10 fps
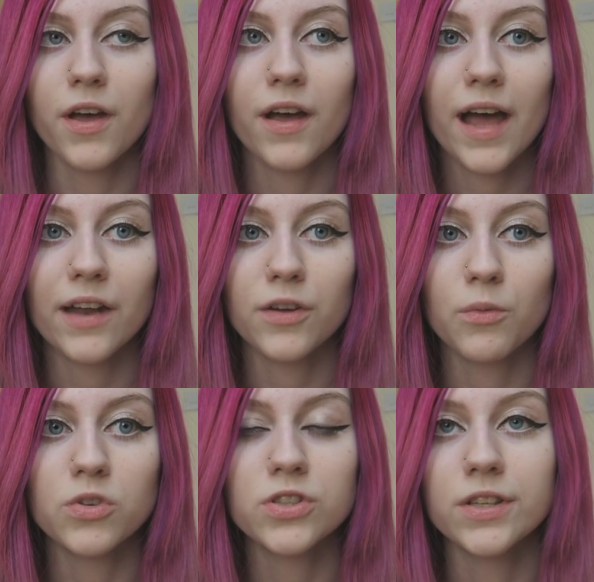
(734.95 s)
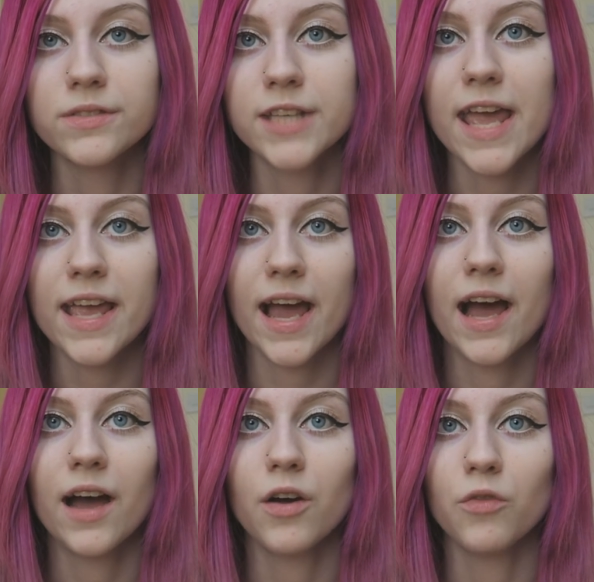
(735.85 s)
and I want to take
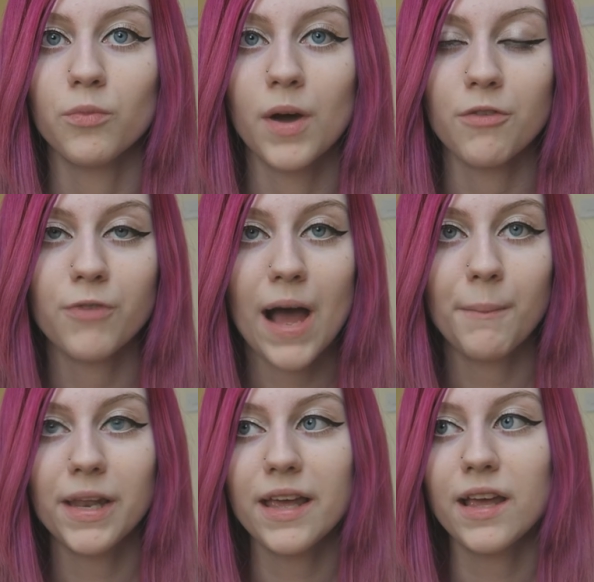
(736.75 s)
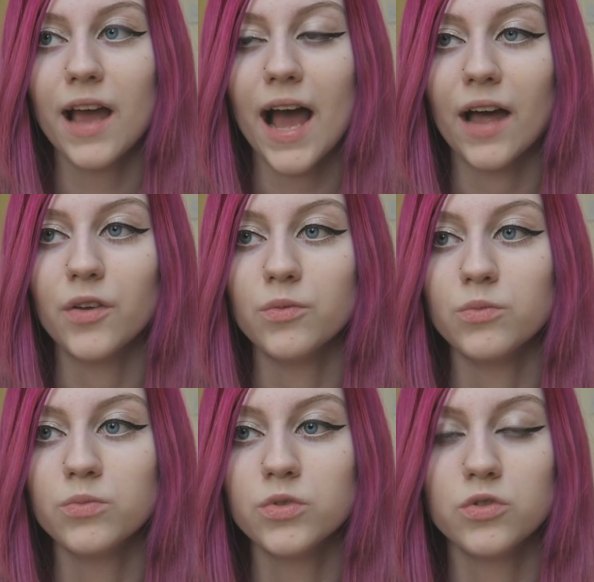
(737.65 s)
care of my family and